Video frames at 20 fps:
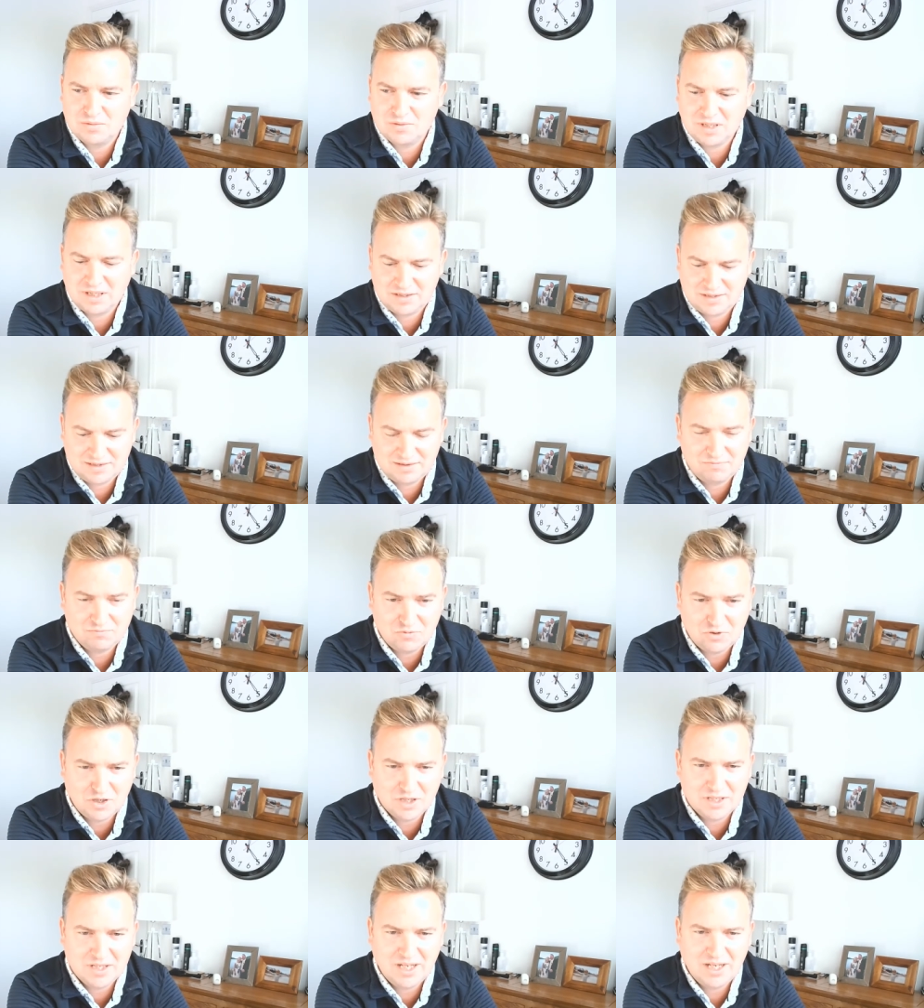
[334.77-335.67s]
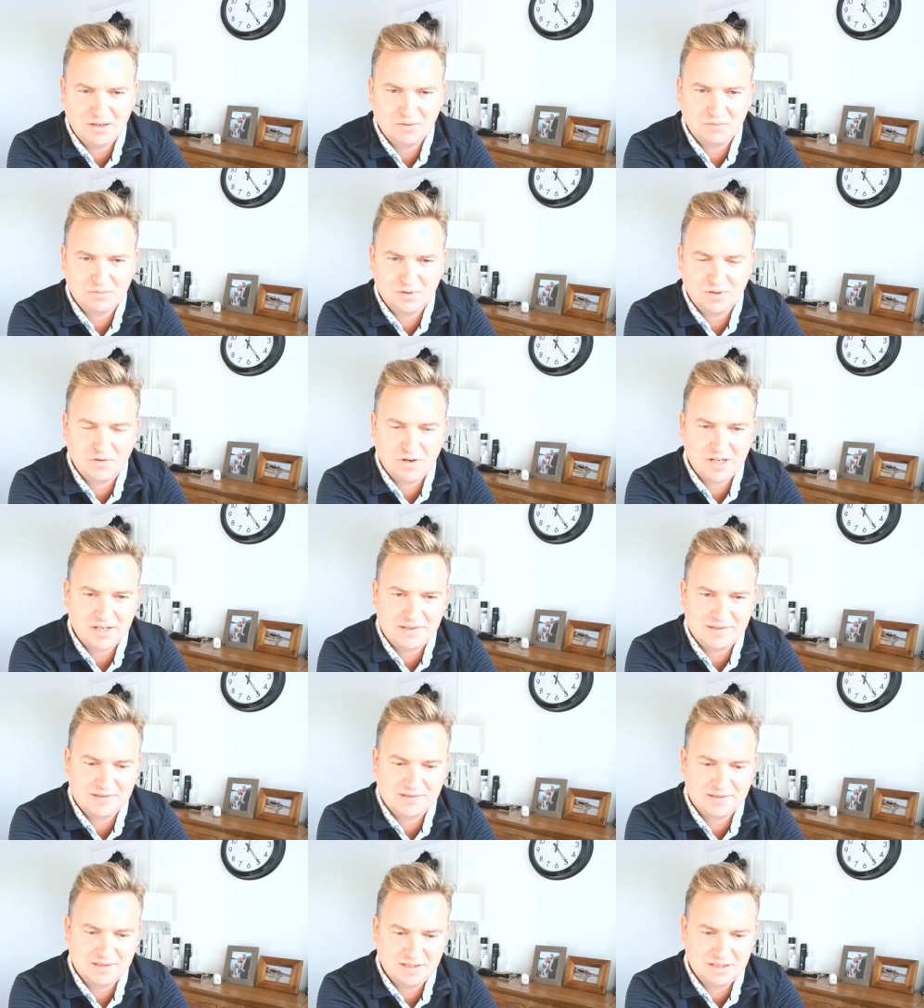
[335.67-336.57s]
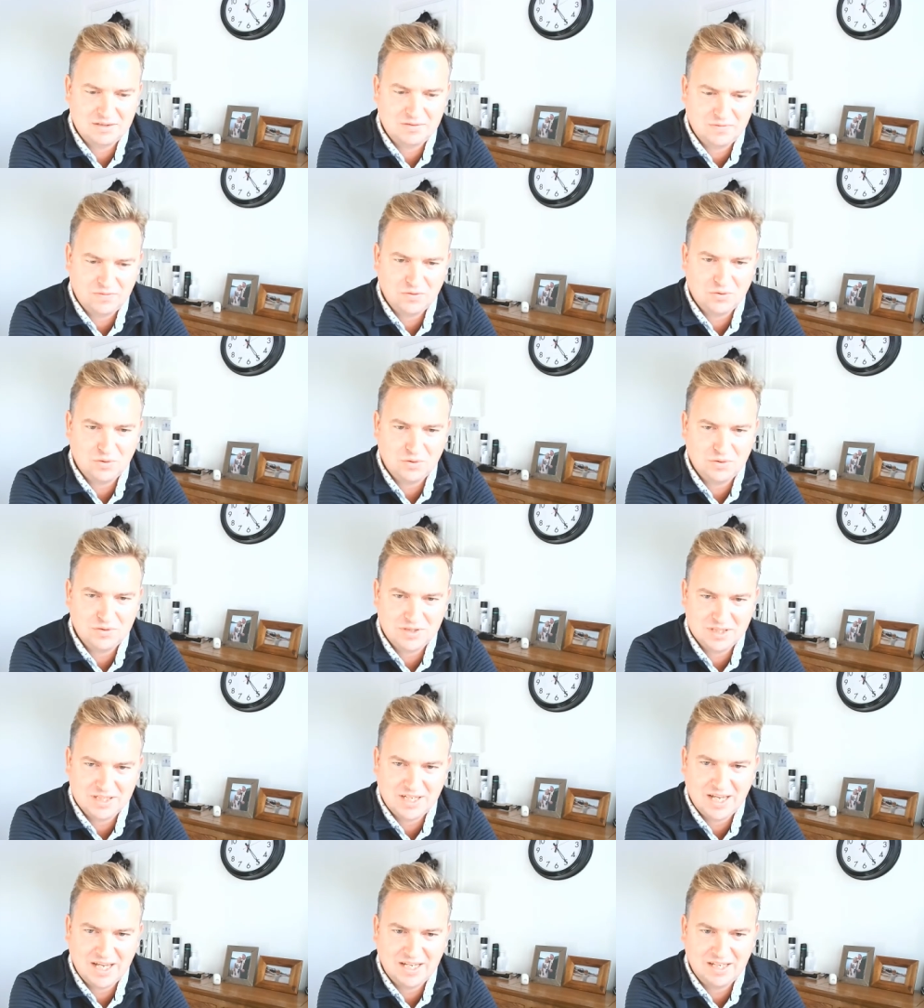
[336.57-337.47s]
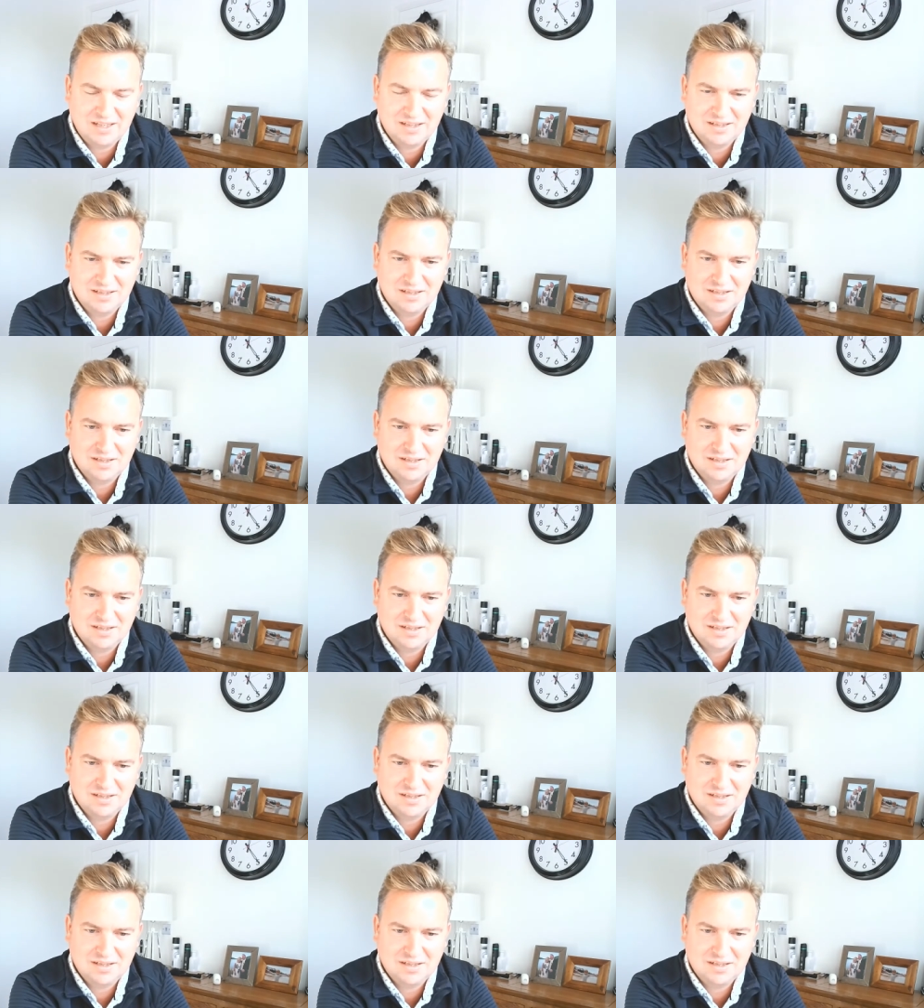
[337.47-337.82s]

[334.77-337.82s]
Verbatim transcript: That's right now. Grace is for today.